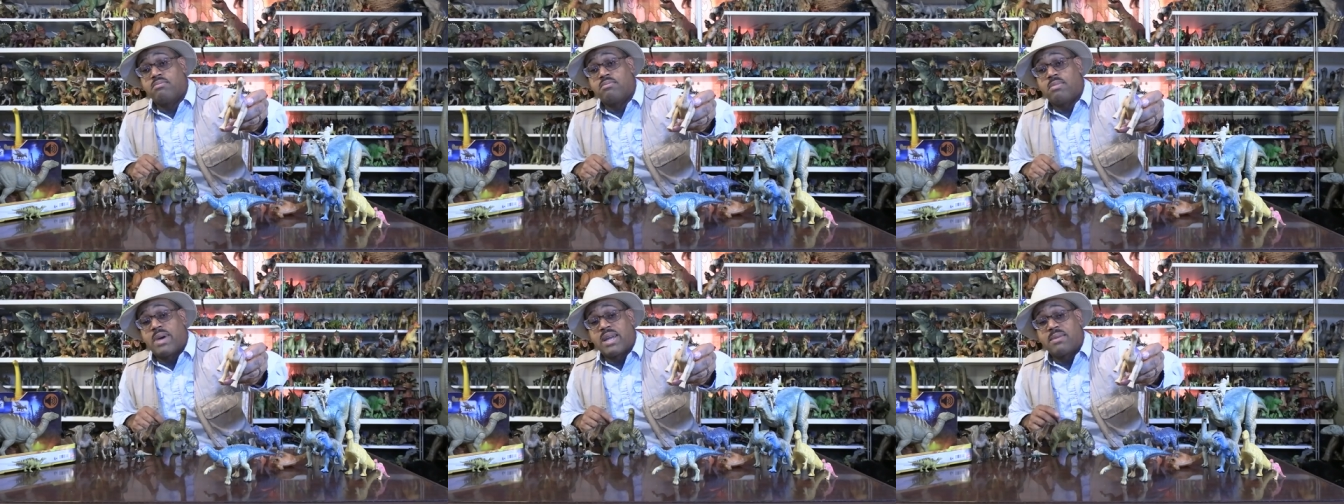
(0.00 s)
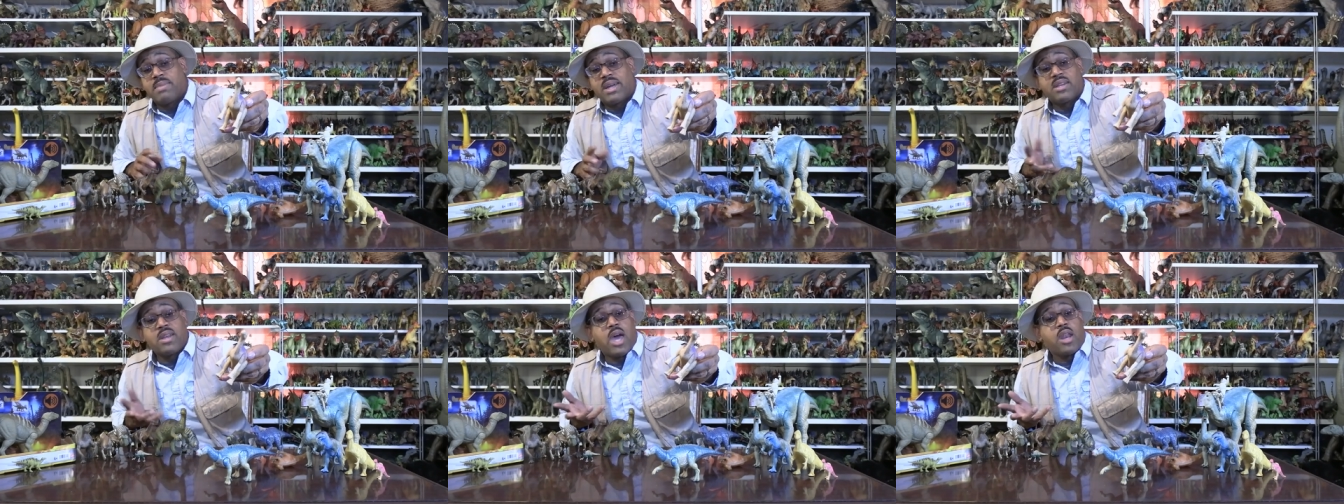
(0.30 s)

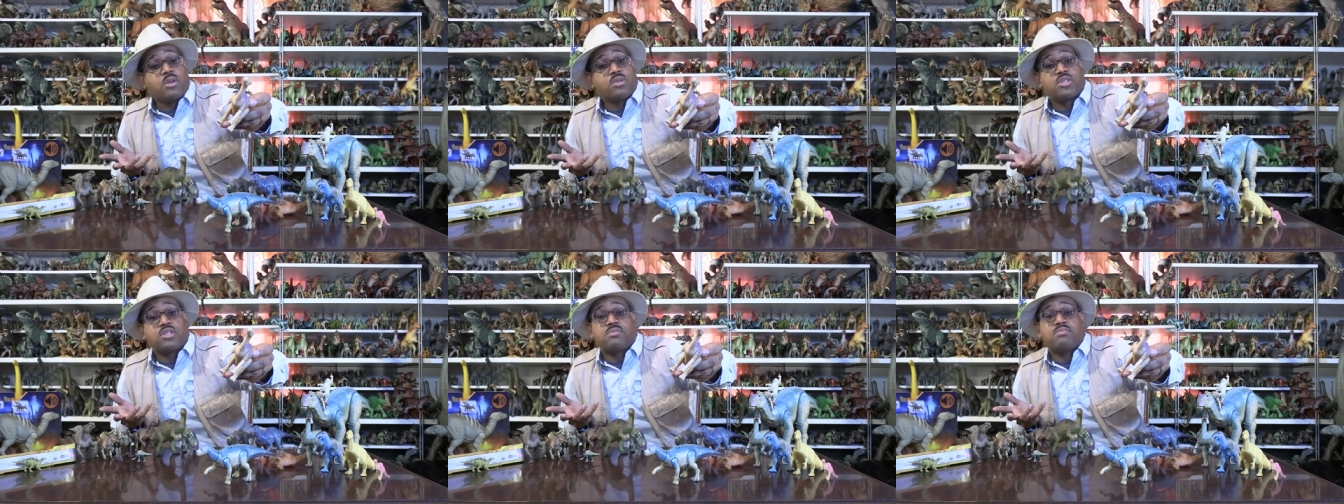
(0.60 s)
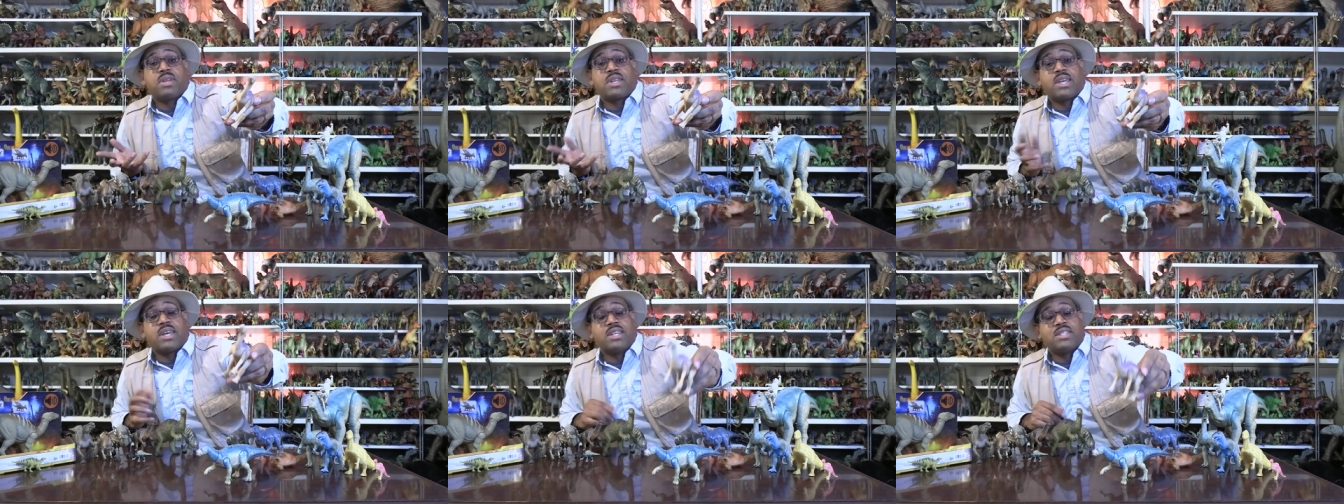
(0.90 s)
McDonald's
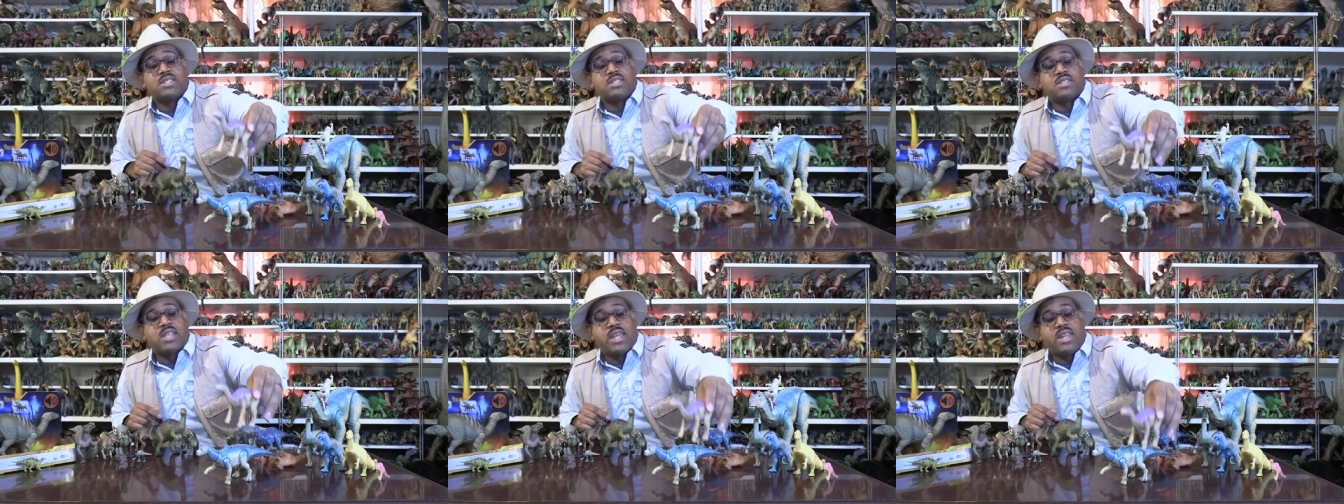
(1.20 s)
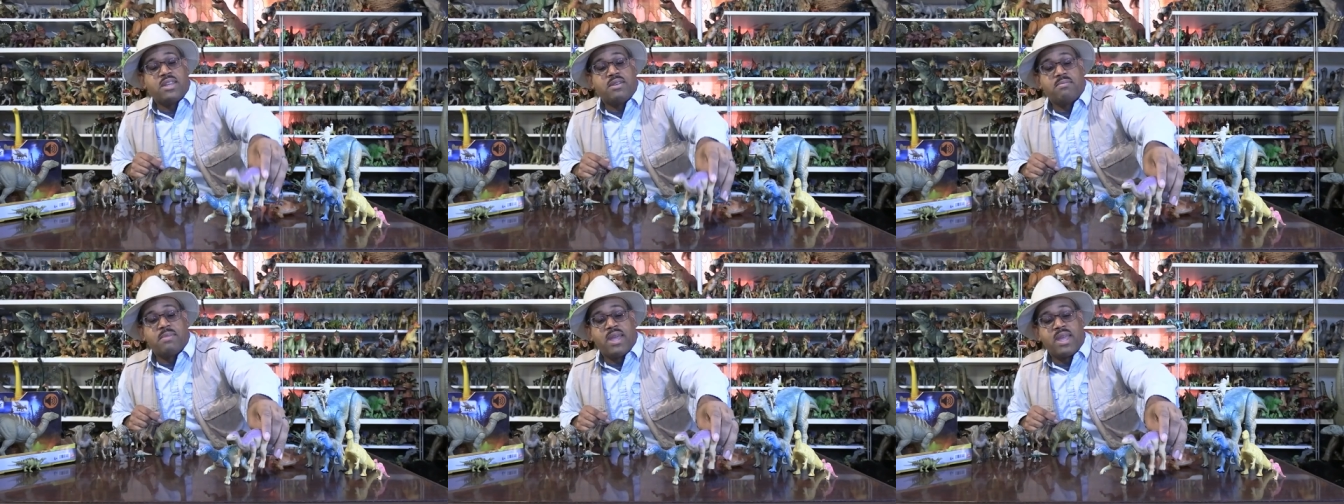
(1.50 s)
because they
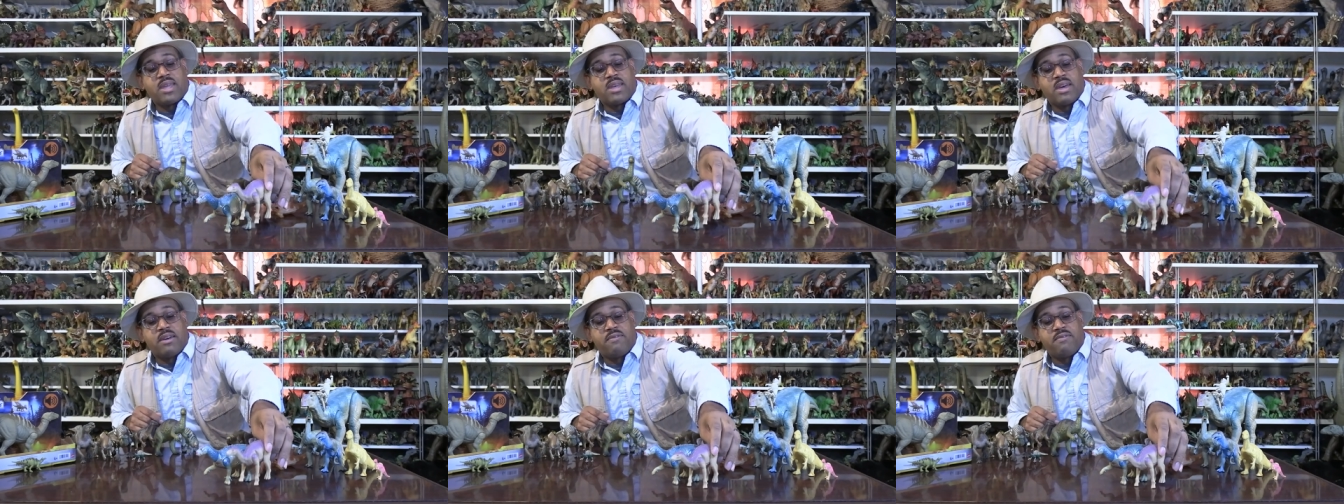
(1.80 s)
didn't make a.